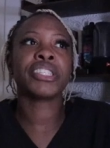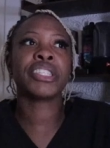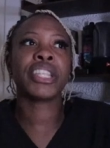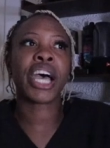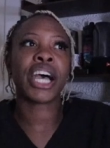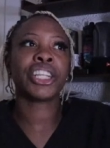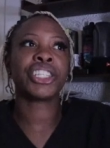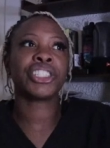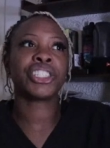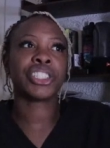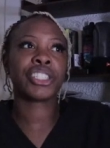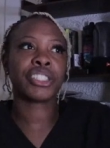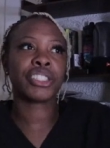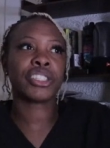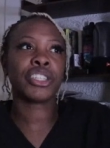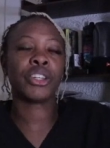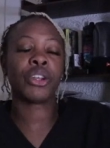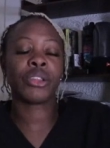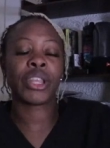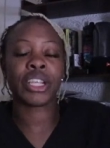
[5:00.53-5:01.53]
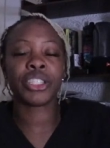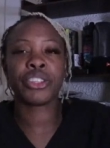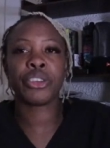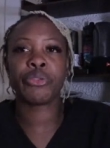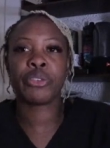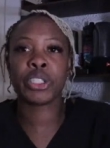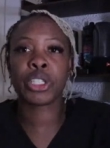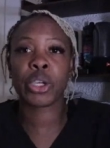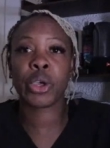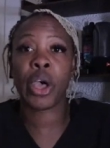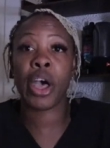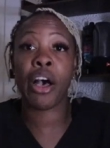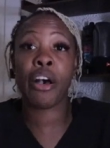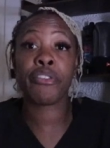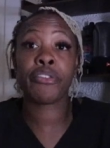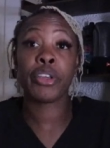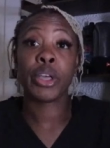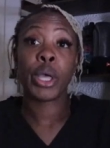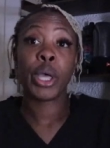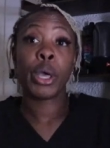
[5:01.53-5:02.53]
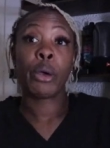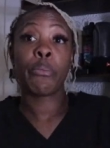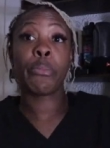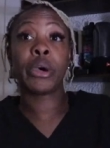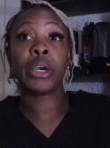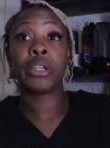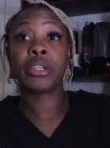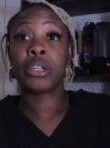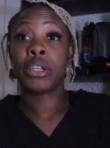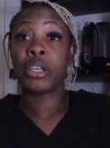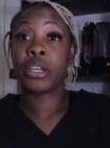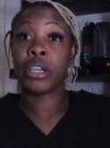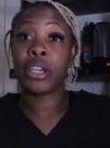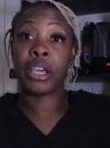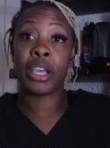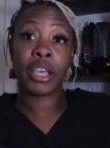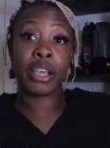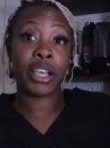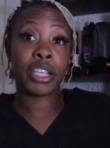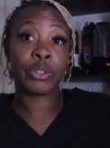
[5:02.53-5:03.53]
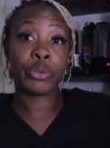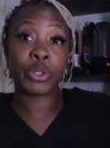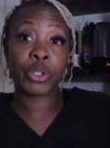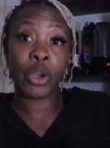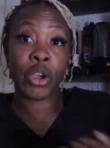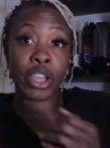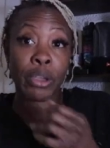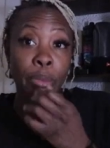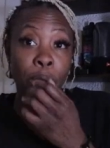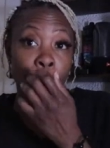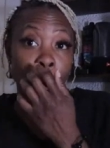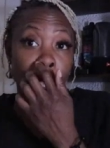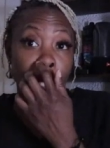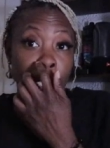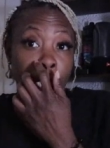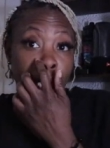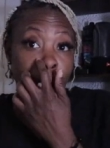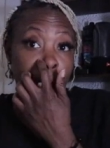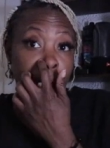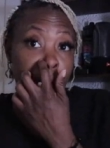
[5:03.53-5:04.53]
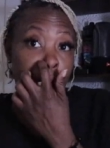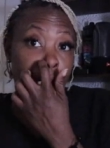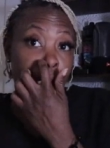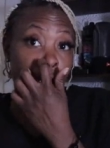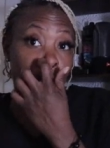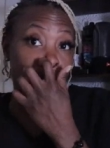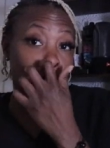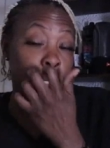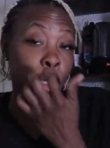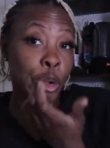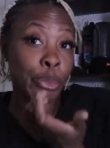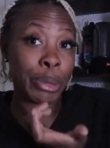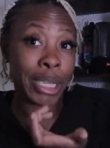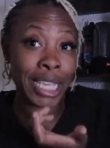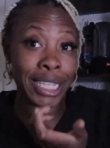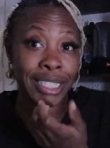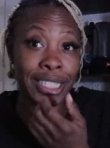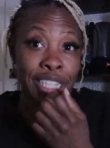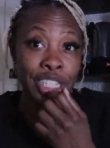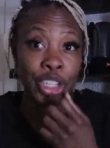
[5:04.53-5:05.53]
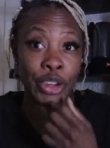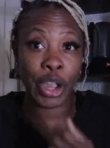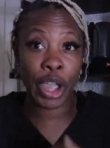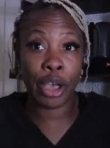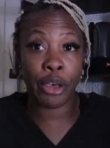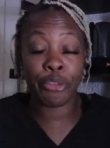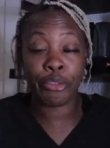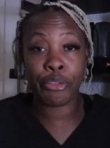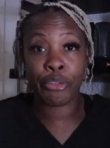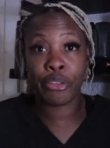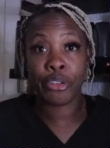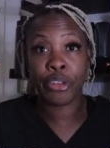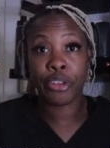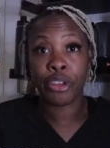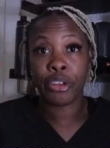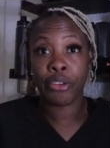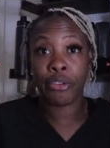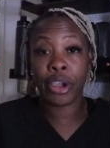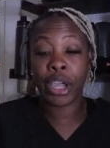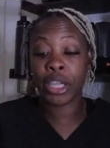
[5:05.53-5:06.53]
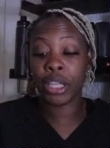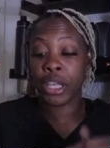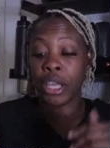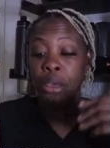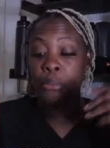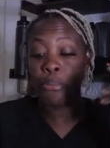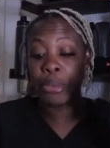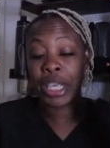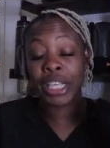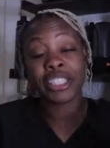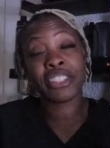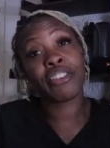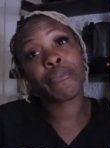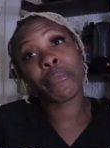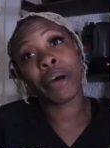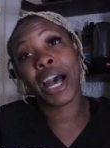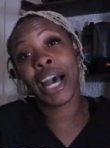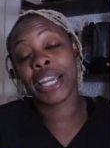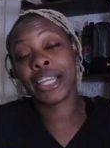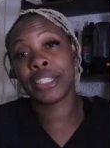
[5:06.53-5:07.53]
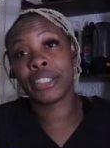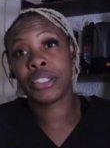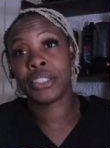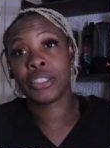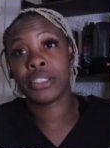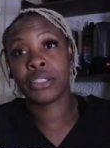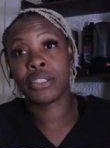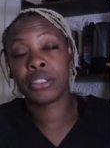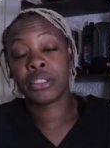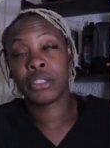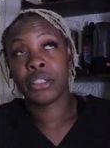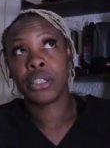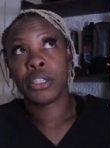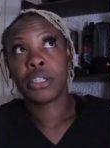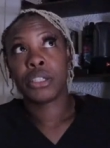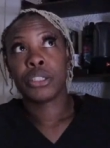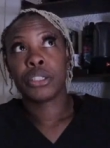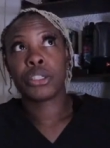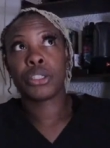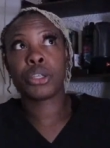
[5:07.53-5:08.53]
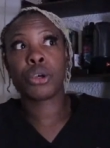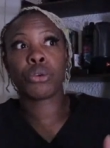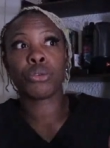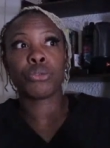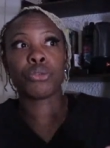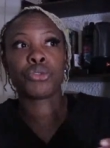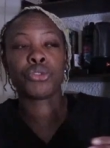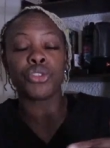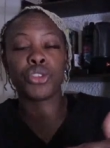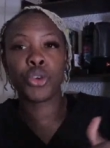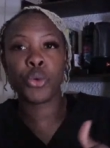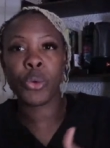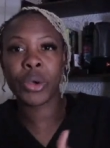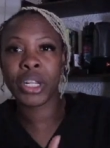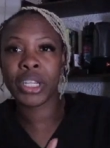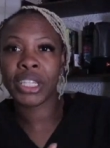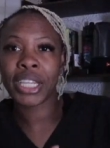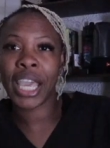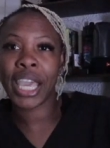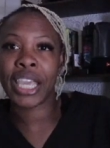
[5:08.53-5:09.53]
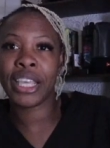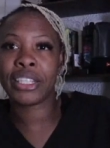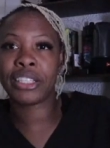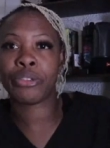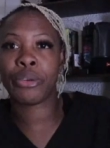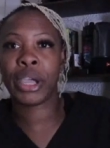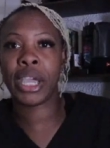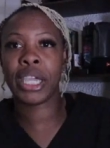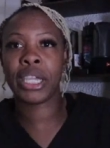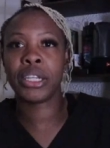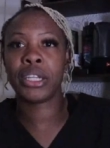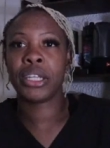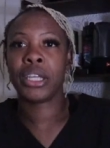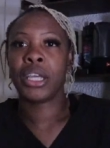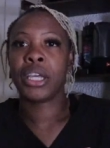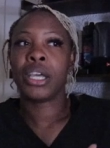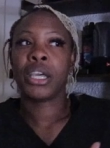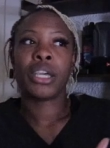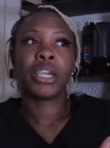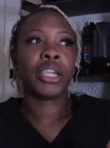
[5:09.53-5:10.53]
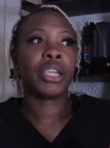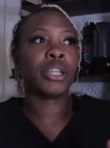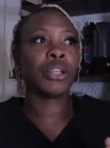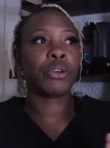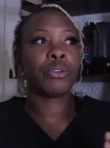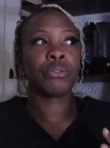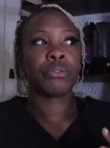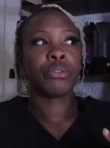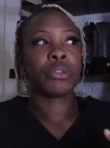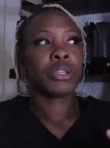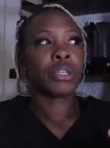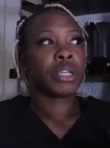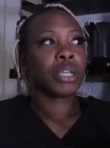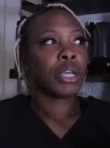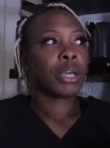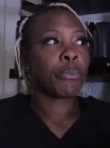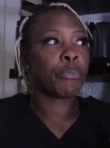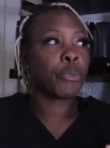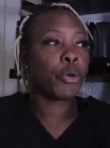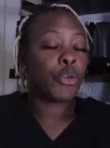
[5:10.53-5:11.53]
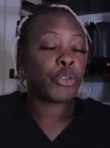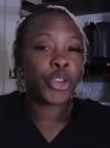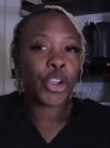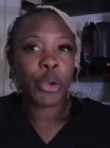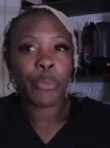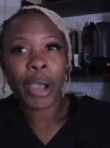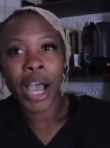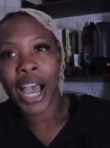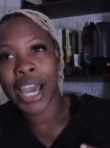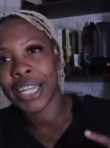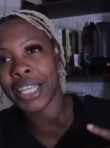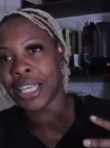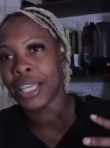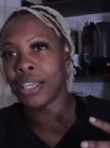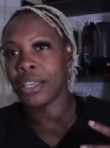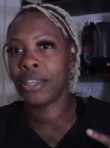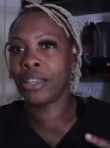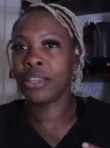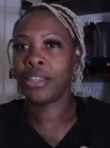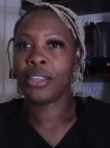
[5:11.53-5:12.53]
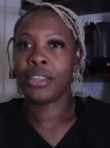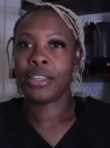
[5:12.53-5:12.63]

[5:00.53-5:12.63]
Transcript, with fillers: is not just, you know, that's your physical health, but as we were talking about earlier, you know, your peace is your health, right? Peace of mind. So do what it takes, right? You know, move your body,